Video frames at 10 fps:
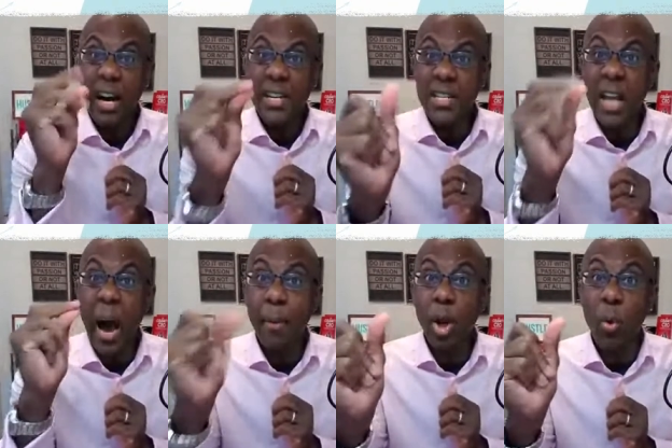a
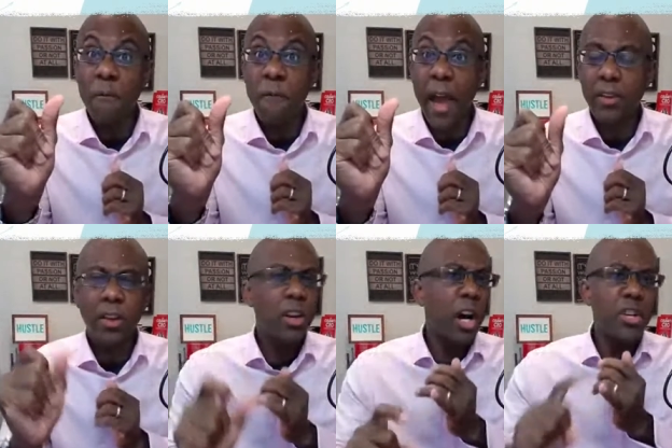domino
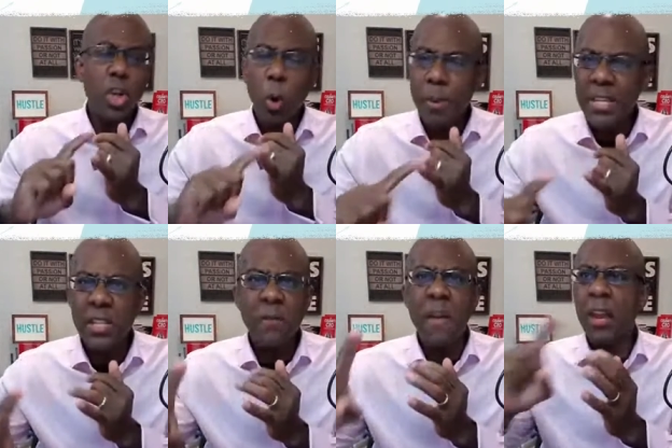effect,
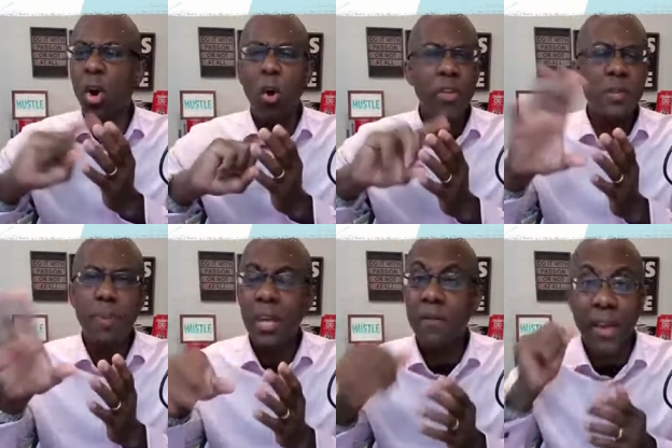Adobe's event and all these
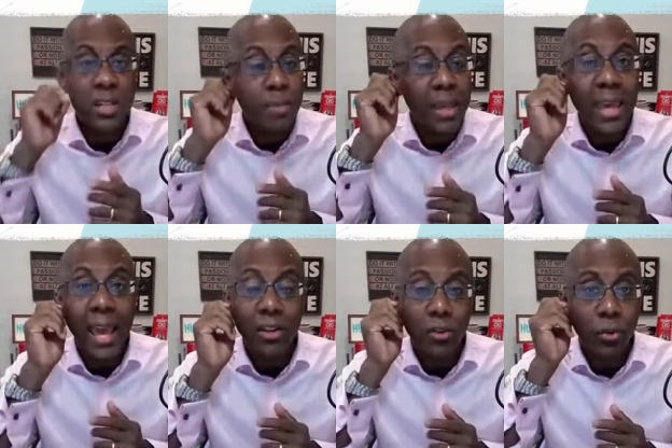big events being
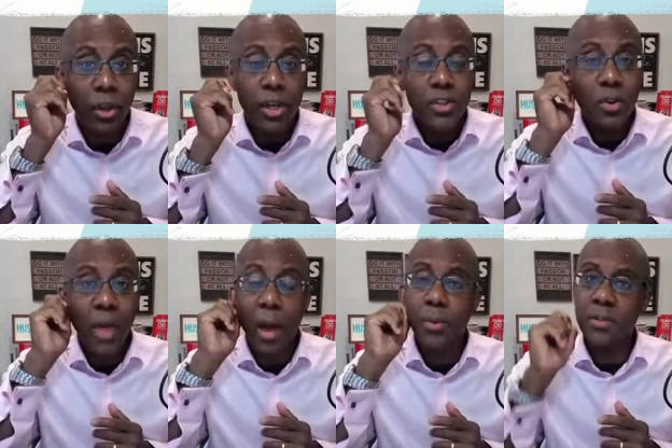canceled. So
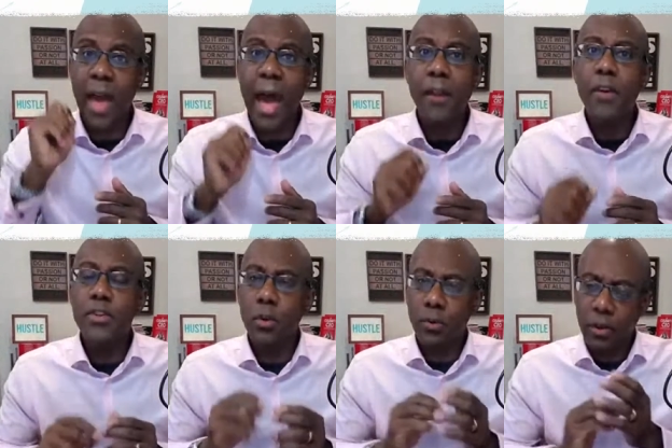that was that.
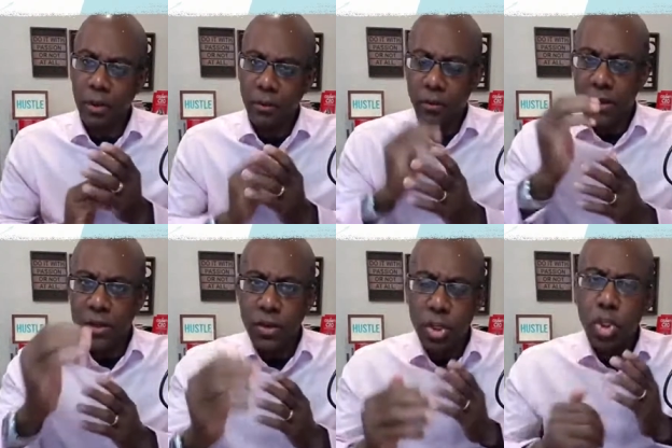So
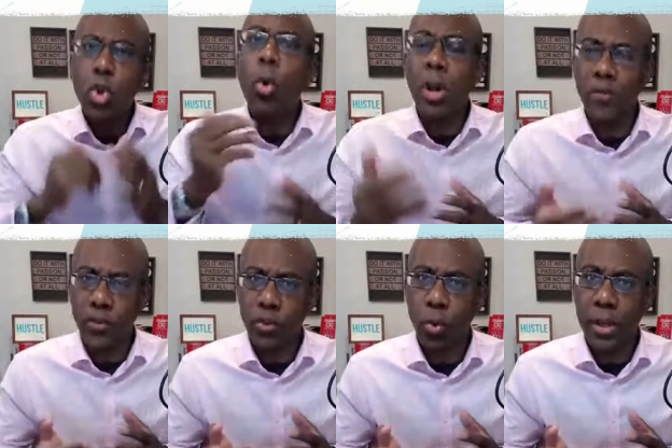the short of
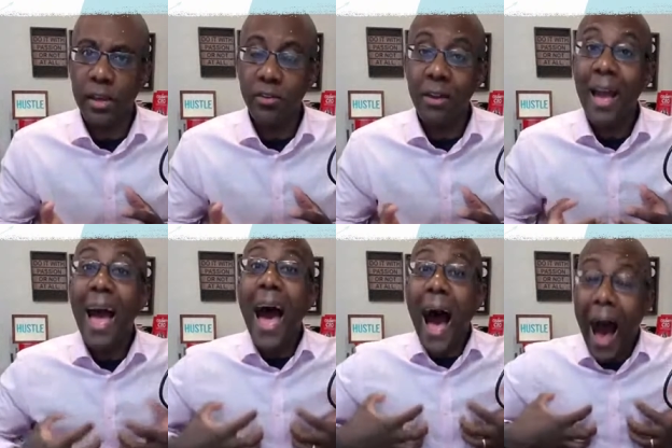the story is,
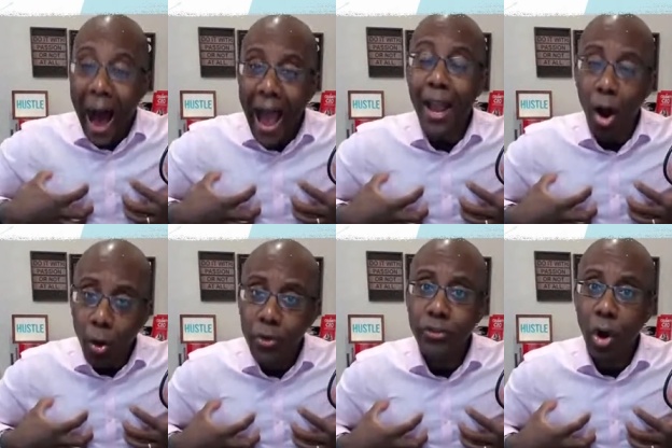I
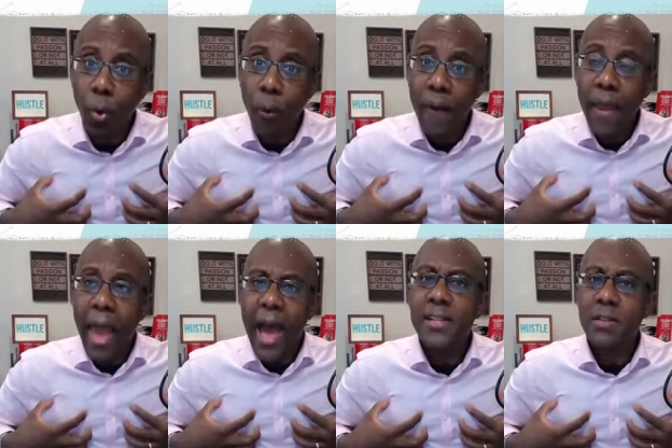also
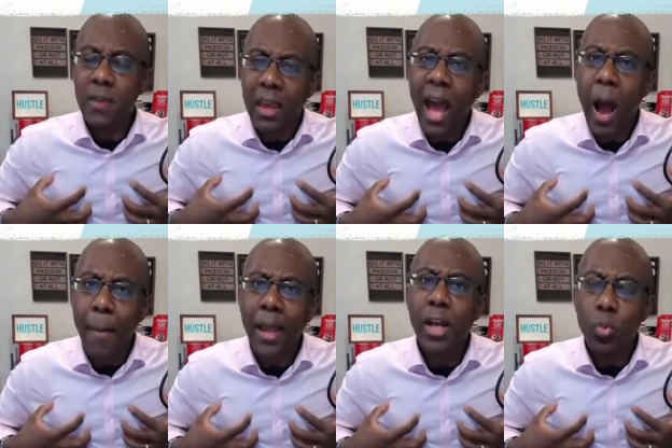had to think, how
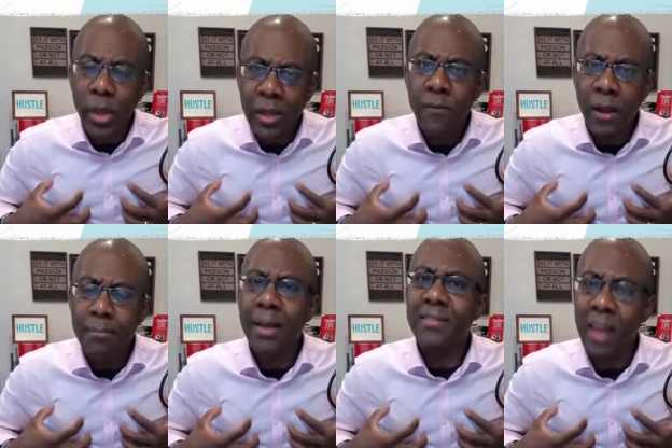am I going to
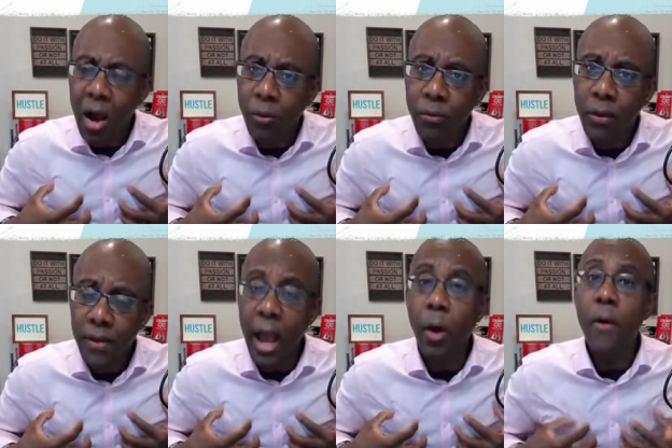reinvent myself?
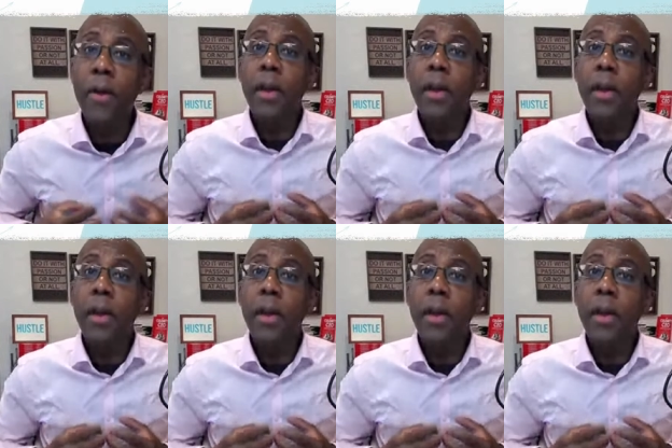Now,